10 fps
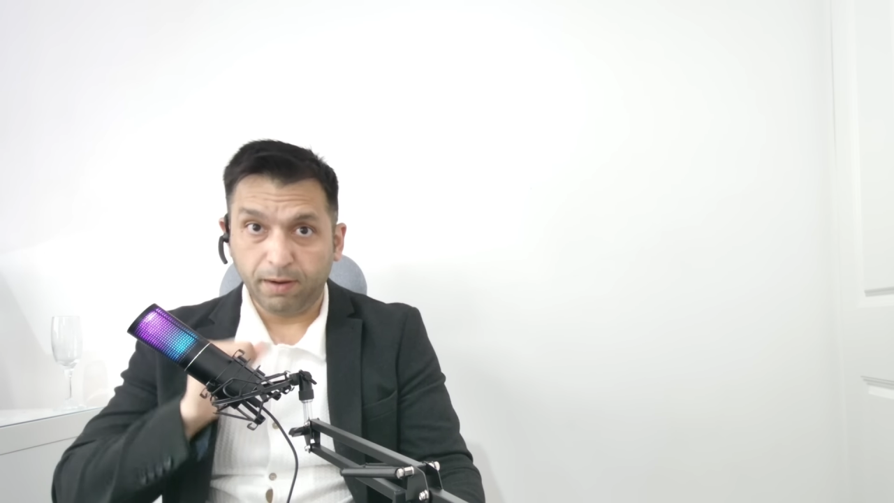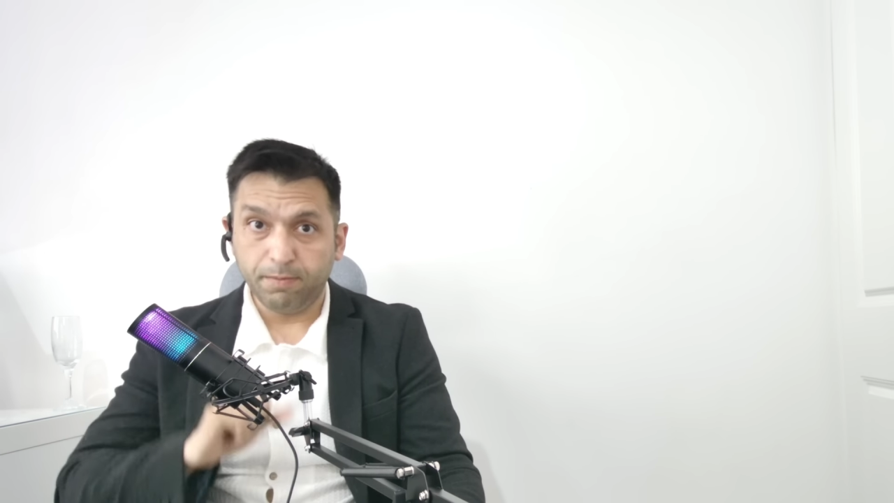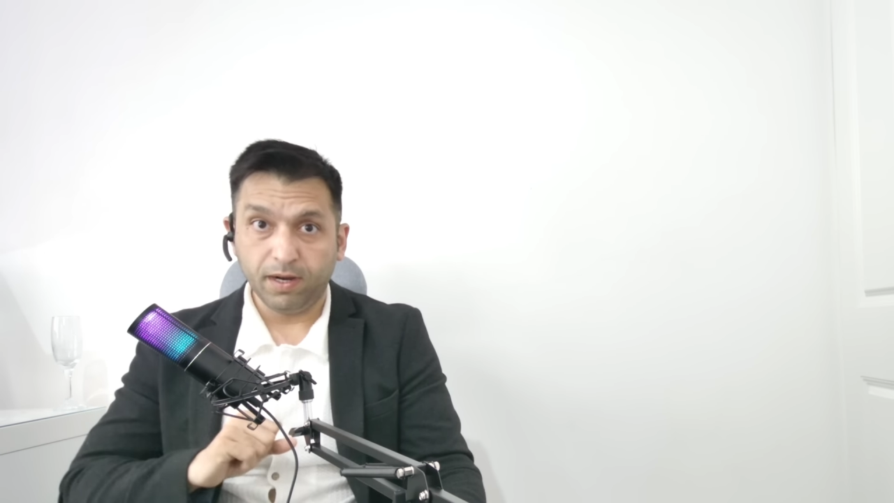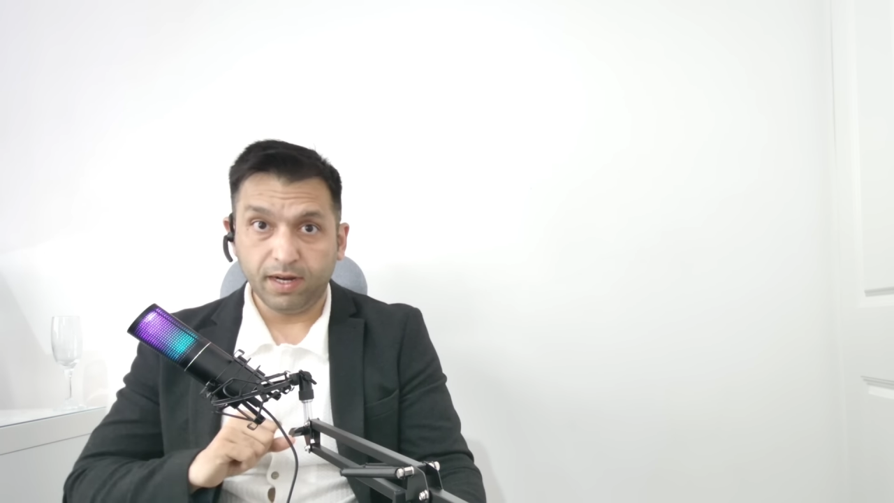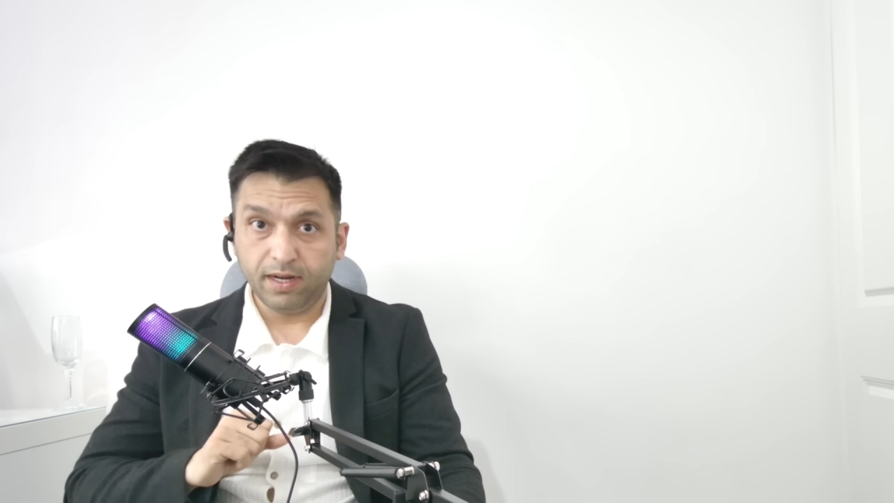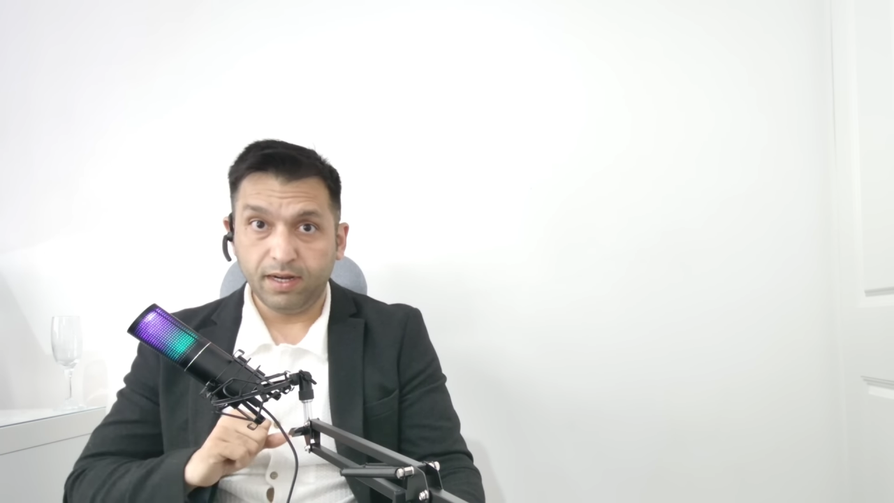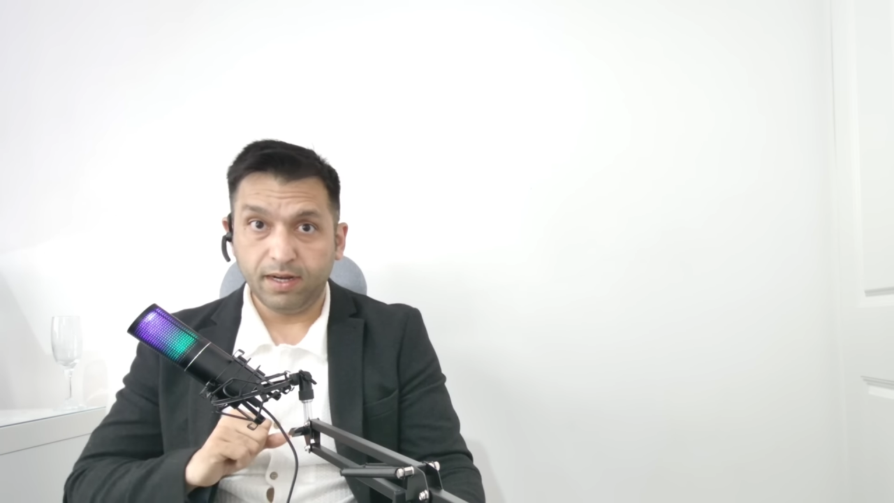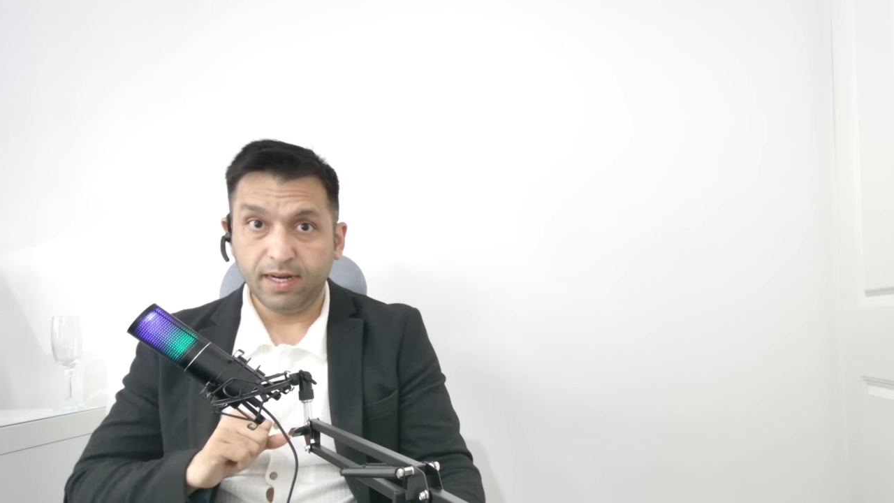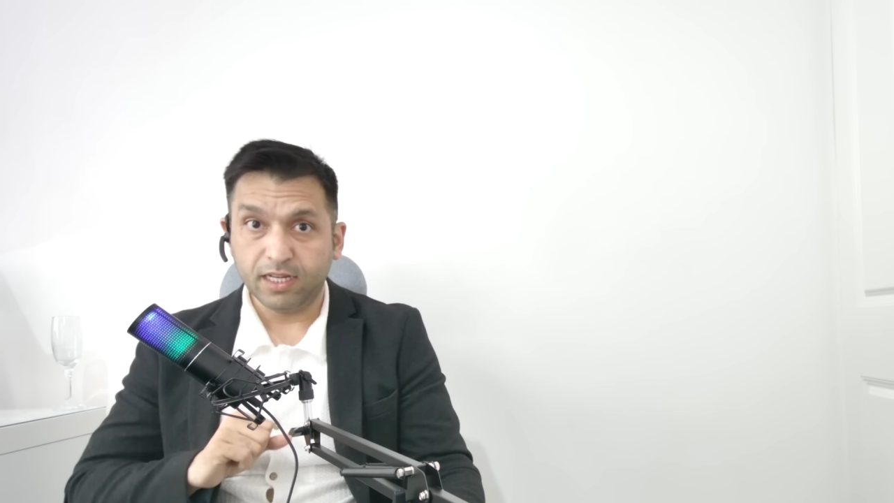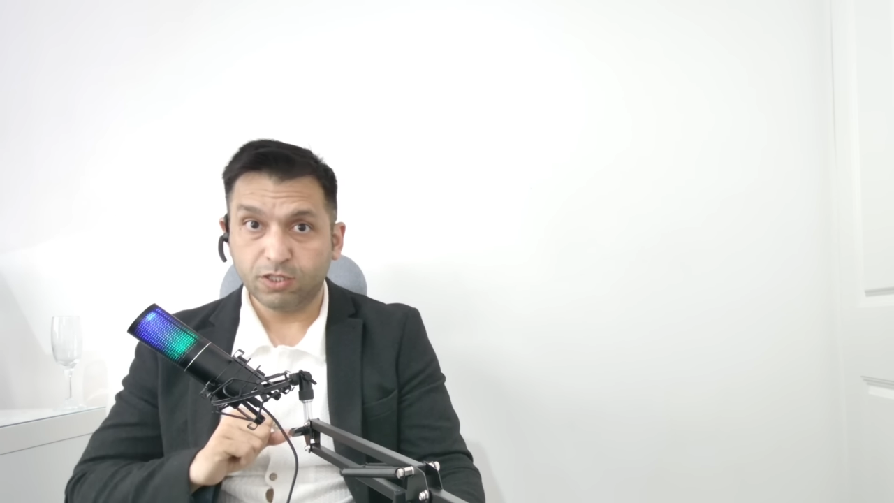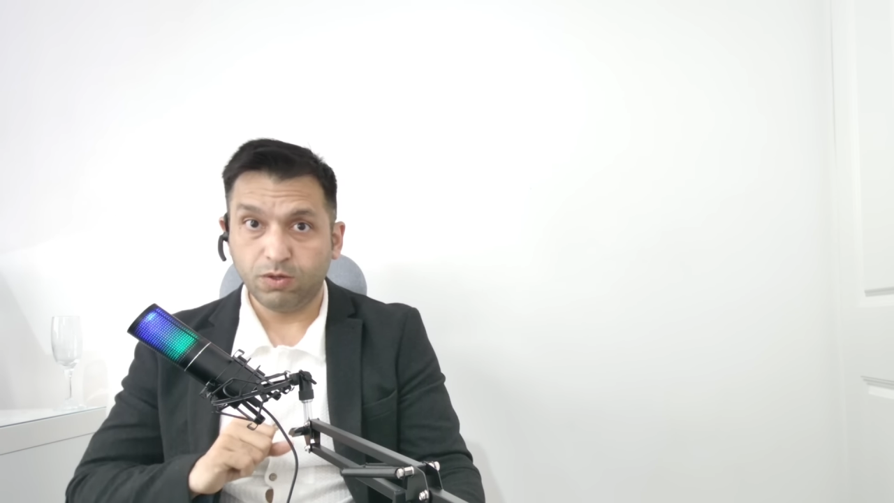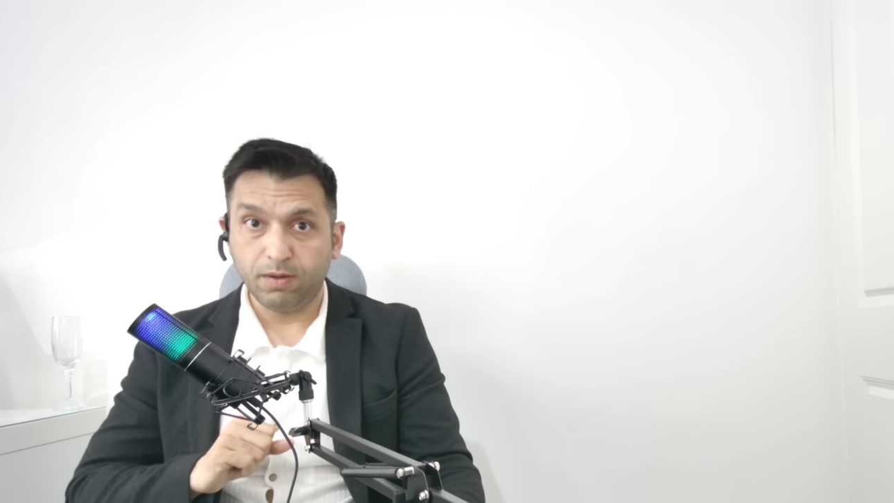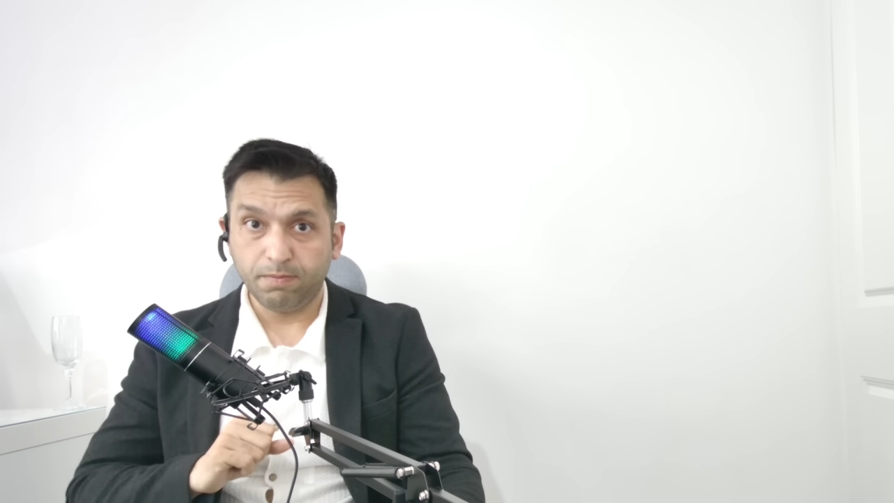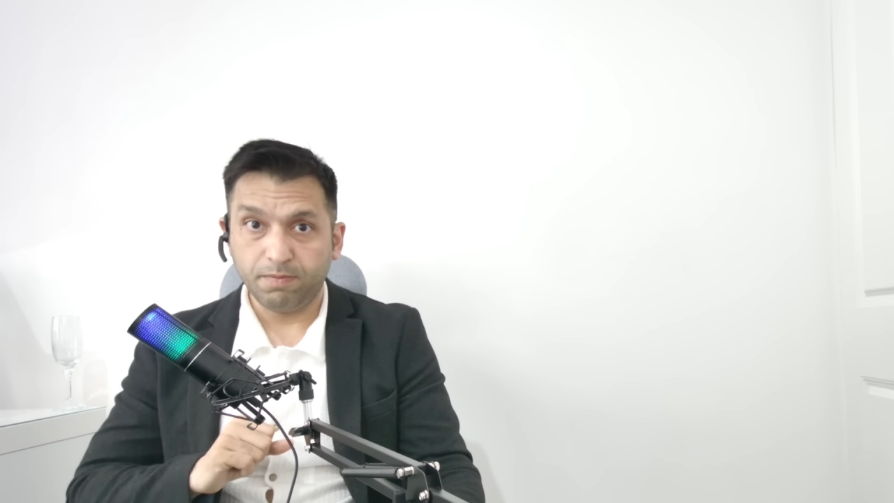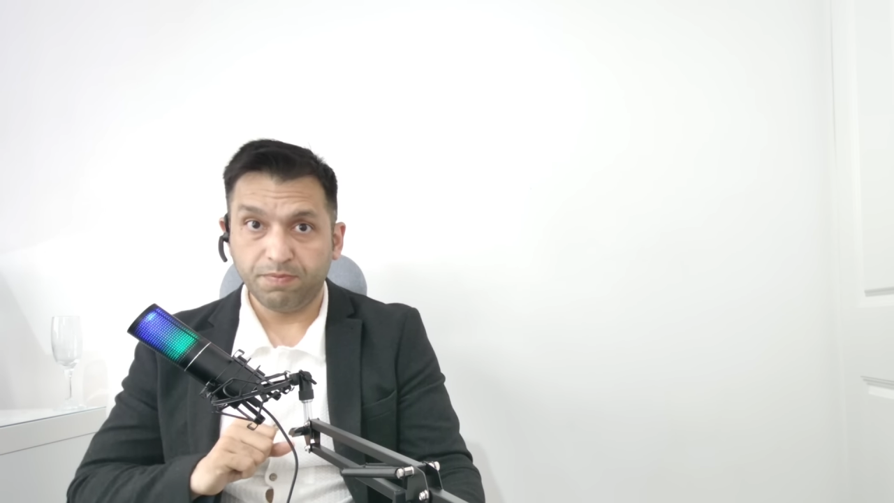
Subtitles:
bucket next to him,